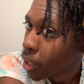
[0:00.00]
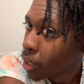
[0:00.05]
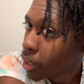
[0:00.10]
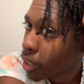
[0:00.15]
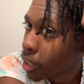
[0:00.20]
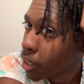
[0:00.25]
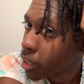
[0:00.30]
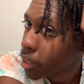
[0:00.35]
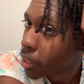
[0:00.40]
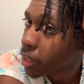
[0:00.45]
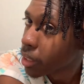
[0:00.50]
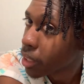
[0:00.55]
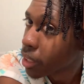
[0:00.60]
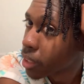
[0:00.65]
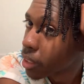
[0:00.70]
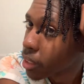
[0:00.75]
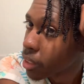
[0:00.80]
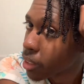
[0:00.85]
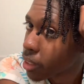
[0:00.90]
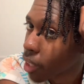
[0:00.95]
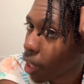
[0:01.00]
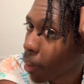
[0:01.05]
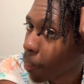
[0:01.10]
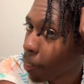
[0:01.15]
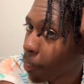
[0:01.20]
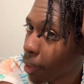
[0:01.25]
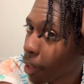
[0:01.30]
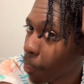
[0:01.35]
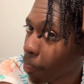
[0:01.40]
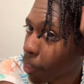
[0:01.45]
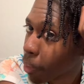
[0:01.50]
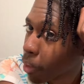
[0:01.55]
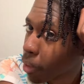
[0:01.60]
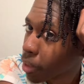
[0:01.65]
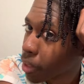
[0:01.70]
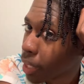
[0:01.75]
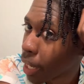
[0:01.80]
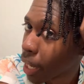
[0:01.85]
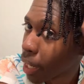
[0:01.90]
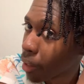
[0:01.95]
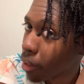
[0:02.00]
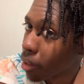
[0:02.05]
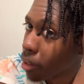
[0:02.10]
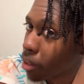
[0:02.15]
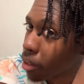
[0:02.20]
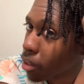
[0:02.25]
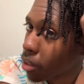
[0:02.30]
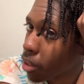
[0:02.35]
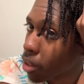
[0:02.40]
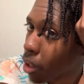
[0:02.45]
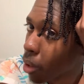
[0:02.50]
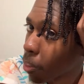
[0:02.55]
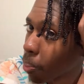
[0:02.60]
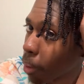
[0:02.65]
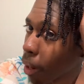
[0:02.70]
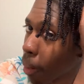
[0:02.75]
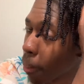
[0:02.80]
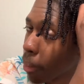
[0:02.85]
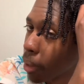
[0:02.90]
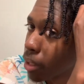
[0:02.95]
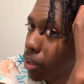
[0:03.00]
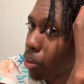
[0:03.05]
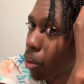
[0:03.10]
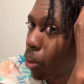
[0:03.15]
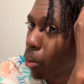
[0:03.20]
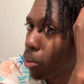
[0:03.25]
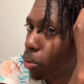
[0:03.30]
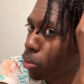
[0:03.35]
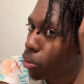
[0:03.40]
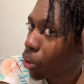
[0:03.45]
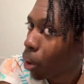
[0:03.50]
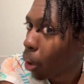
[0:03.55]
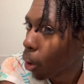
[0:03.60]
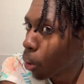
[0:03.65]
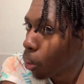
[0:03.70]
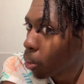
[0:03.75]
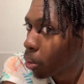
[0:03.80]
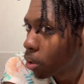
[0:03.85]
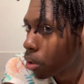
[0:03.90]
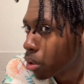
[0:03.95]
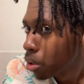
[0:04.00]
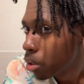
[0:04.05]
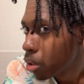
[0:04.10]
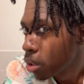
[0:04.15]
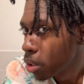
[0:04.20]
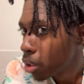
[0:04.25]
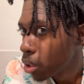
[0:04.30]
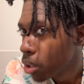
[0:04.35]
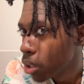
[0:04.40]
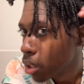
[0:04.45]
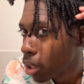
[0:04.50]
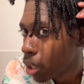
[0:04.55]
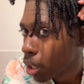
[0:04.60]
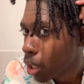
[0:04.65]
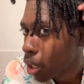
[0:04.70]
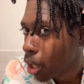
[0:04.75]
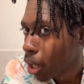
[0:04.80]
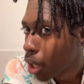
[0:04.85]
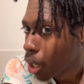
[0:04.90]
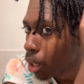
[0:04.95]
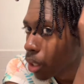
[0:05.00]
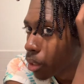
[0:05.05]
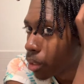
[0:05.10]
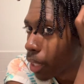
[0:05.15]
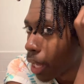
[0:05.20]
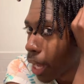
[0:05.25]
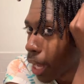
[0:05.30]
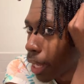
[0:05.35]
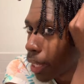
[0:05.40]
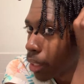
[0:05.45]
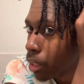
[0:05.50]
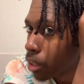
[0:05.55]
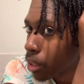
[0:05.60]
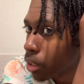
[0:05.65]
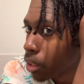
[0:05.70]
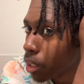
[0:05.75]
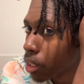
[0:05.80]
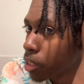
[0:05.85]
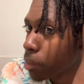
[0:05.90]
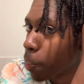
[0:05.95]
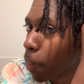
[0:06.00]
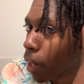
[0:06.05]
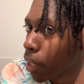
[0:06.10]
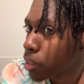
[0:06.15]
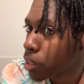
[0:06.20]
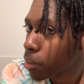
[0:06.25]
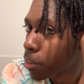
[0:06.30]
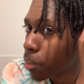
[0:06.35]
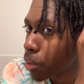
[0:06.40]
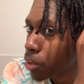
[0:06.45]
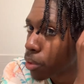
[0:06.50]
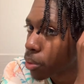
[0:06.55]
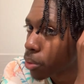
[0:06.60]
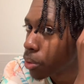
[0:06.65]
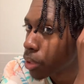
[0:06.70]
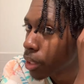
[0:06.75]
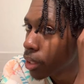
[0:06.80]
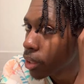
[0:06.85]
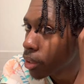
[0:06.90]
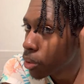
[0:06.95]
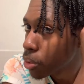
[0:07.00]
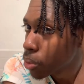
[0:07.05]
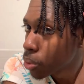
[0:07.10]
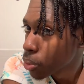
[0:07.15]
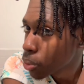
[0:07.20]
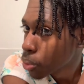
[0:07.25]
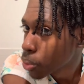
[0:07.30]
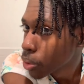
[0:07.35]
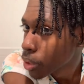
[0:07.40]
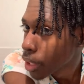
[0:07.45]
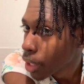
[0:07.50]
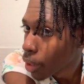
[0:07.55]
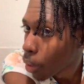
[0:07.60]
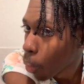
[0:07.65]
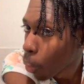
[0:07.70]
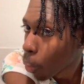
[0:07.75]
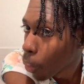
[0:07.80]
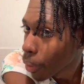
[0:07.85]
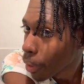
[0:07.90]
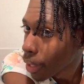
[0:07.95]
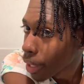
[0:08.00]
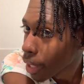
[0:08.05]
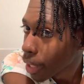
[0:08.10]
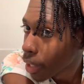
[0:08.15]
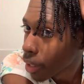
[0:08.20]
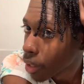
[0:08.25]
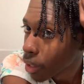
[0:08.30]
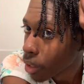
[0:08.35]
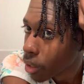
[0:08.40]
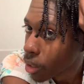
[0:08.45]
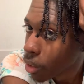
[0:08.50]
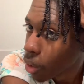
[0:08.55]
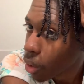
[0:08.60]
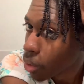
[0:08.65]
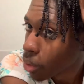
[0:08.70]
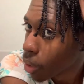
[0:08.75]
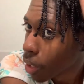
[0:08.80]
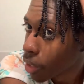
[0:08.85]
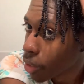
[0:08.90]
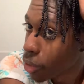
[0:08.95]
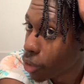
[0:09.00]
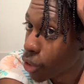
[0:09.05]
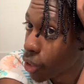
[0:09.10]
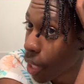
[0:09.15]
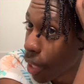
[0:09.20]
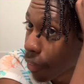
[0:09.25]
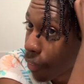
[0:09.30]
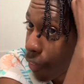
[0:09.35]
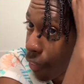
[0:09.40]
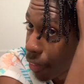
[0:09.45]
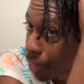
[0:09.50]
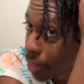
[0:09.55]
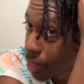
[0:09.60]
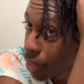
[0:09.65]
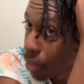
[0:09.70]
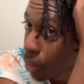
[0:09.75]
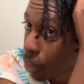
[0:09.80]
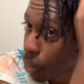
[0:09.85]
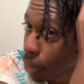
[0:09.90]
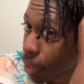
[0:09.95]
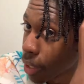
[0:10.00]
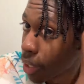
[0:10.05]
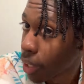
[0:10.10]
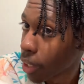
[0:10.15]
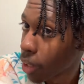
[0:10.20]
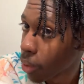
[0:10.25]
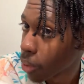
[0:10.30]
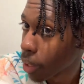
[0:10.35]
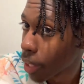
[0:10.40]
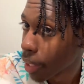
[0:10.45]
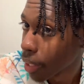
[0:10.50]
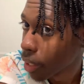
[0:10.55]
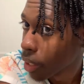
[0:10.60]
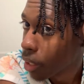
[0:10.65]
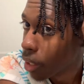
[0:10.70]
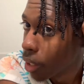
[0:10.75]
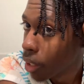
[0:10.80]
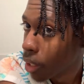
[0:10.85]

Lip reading: there's still some people that, you know, probably don't know that it's possible to do their own hair, or to try and fix their own hair, or like